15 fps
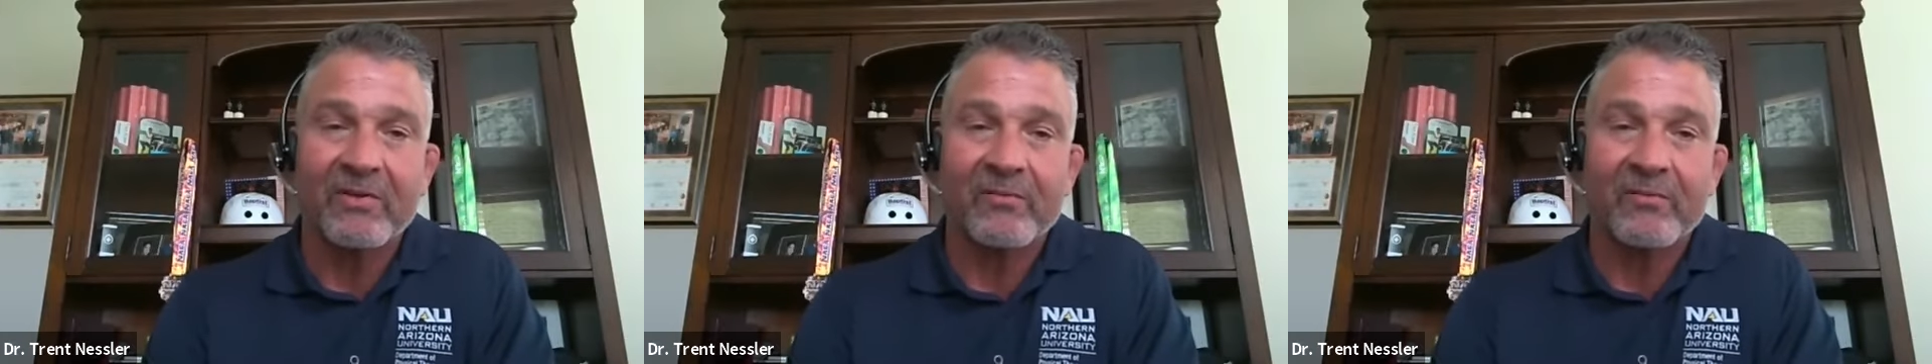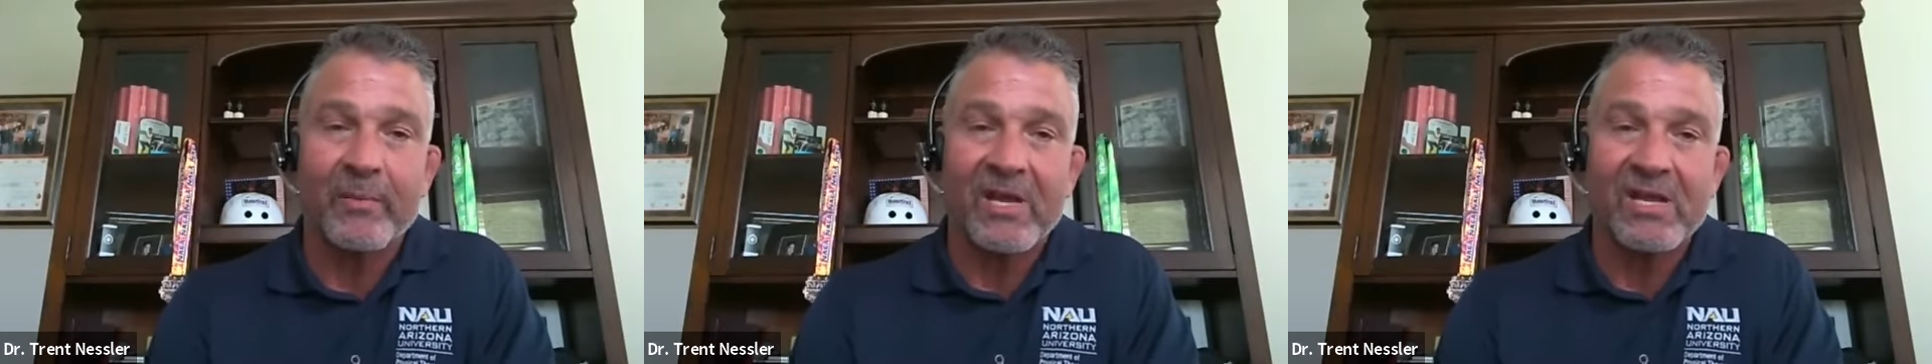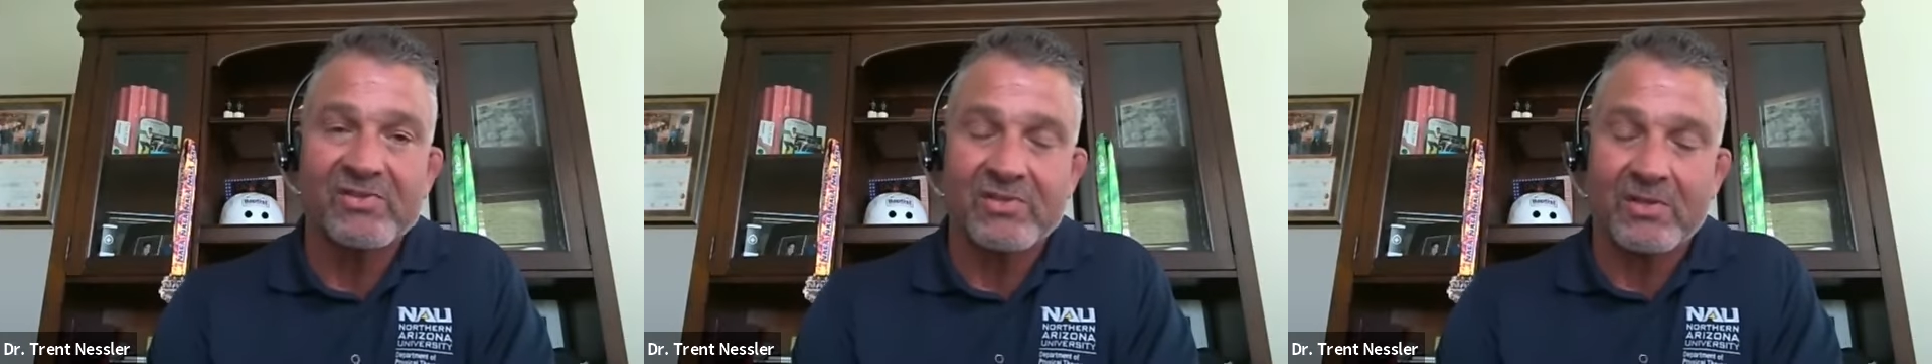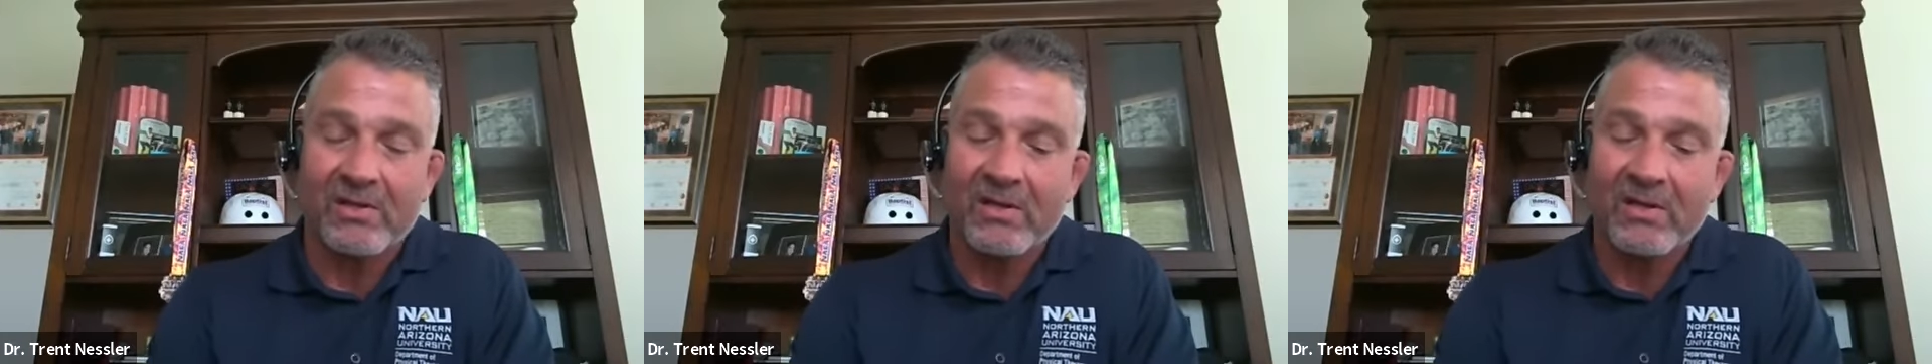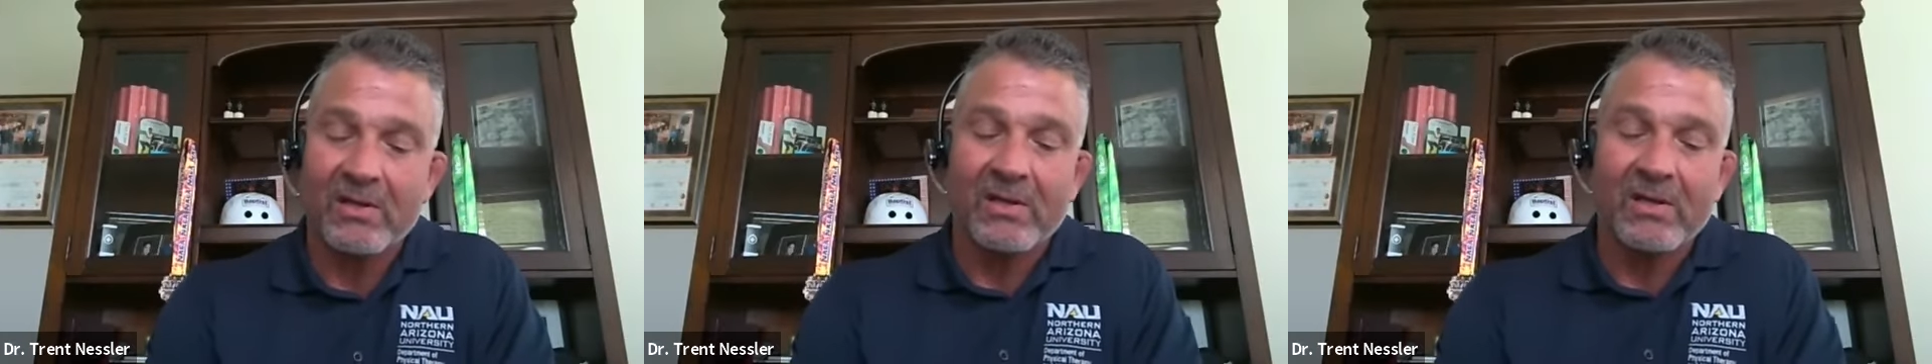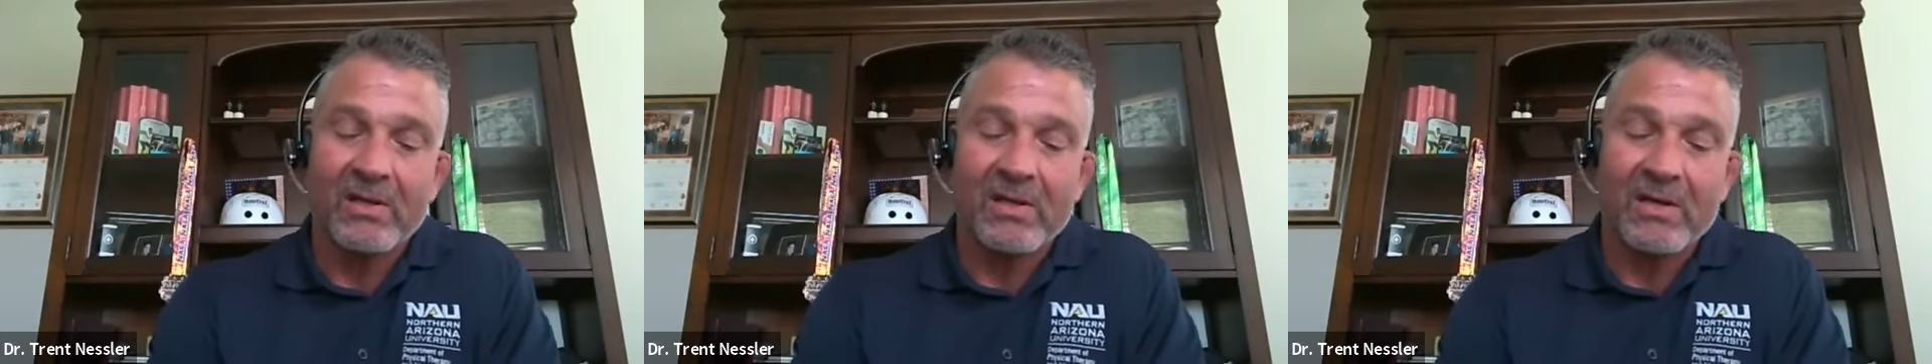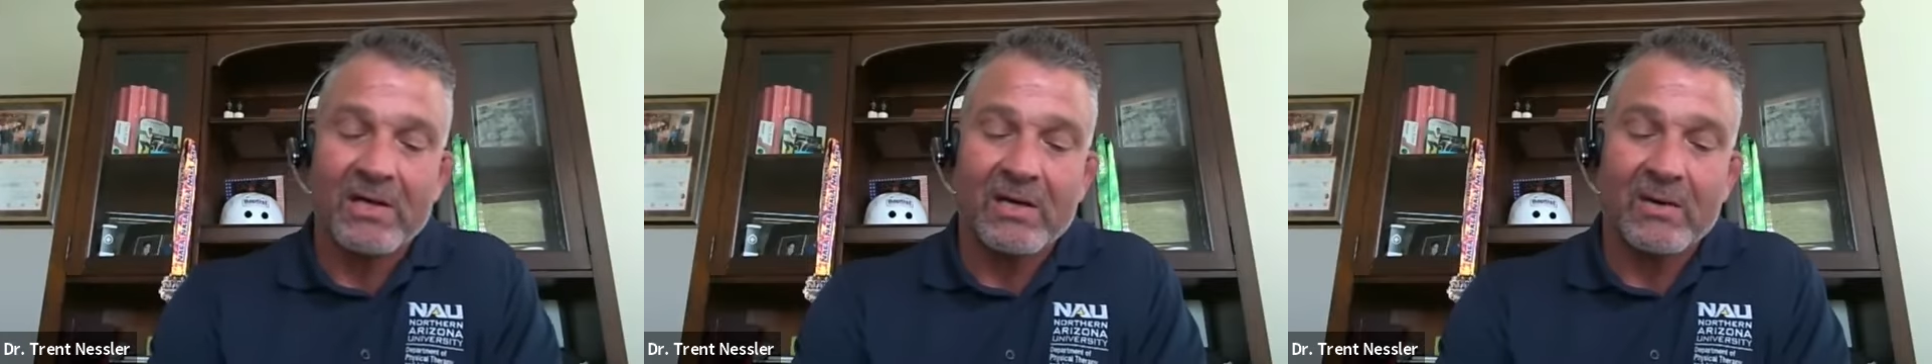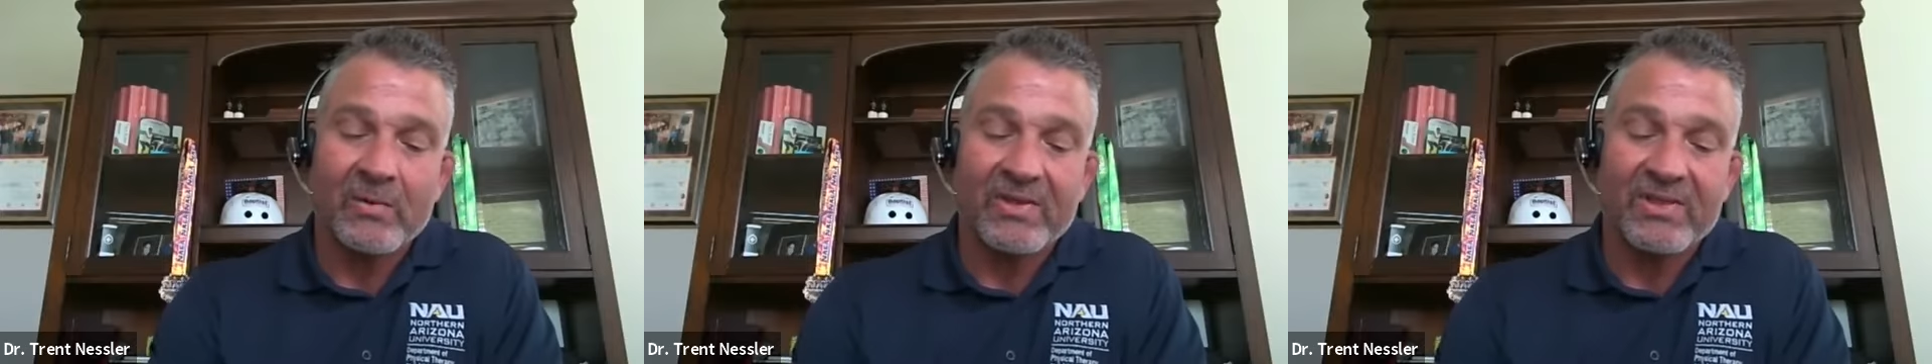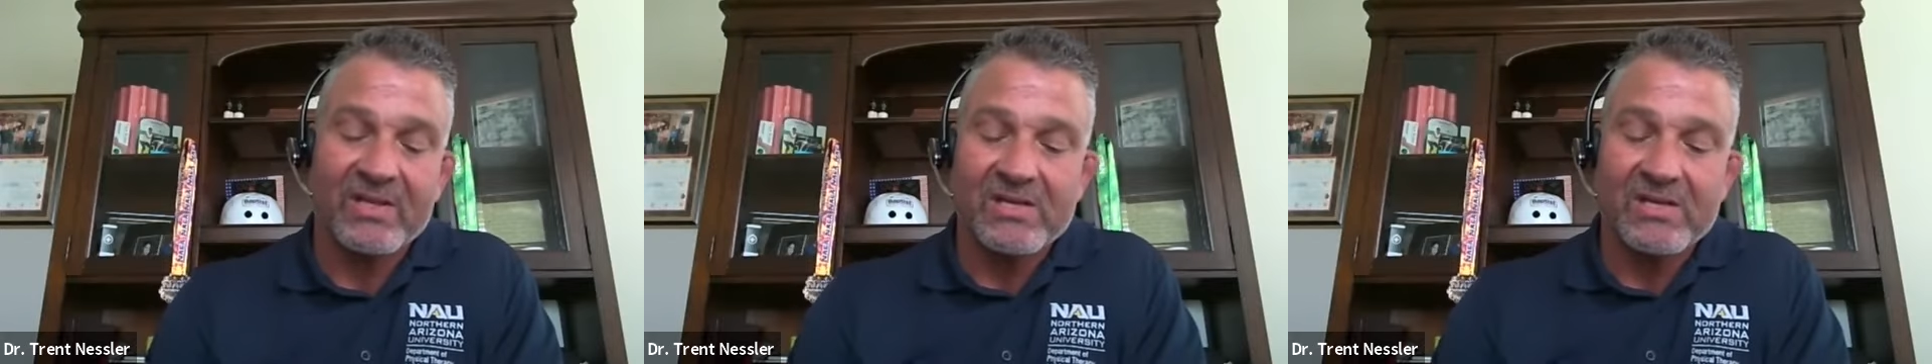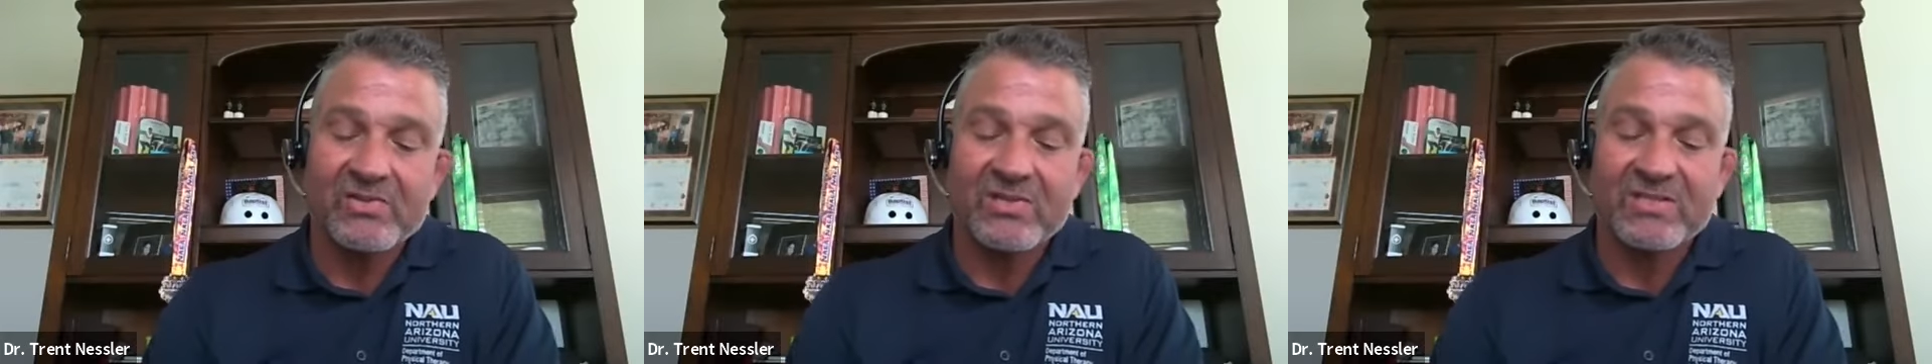information uh, with
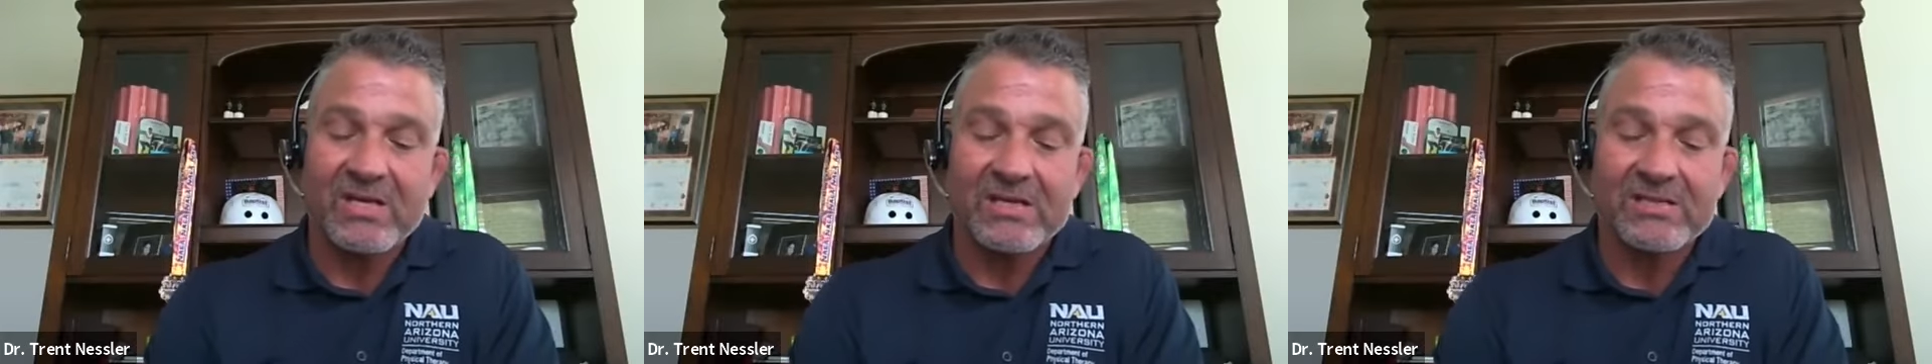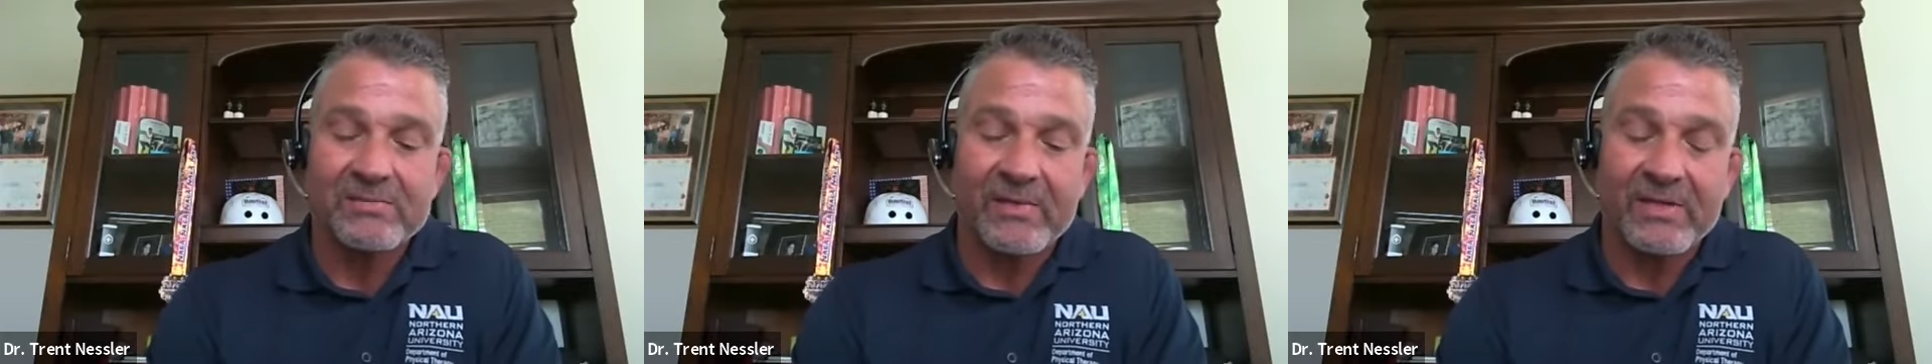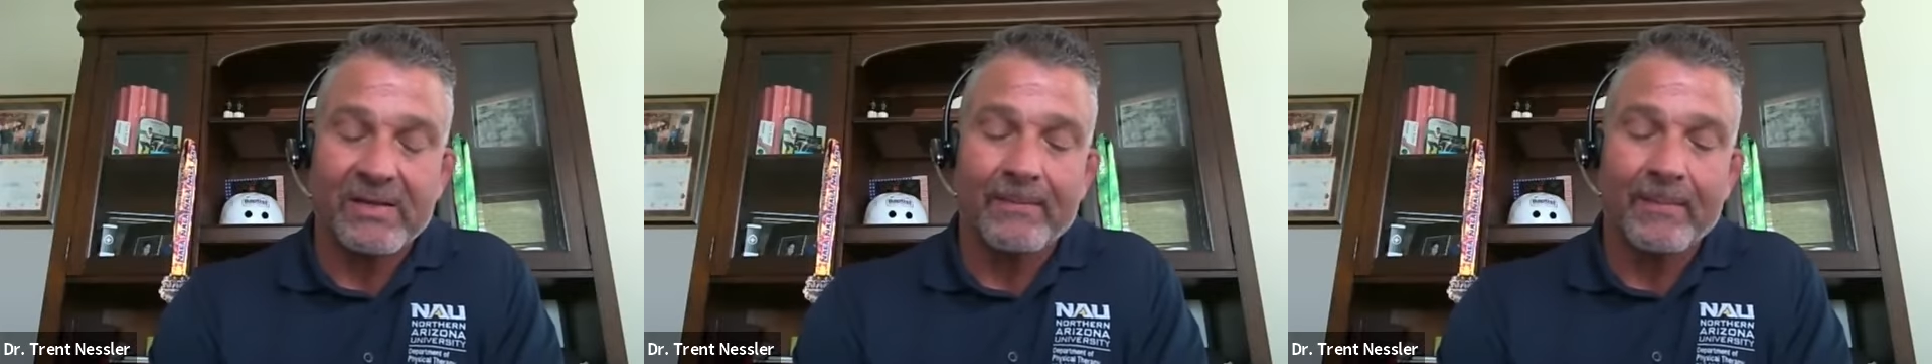each assessment.